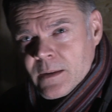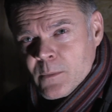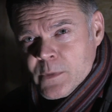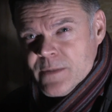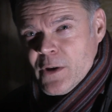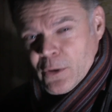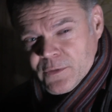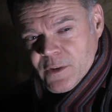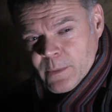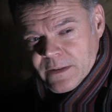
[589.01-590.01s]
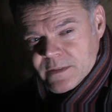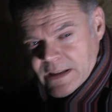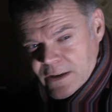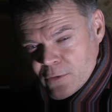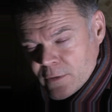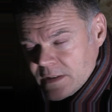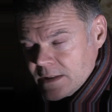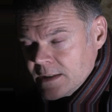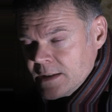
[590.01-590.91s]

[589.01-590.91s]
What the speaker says: when you've only got 2 weeks to get across it.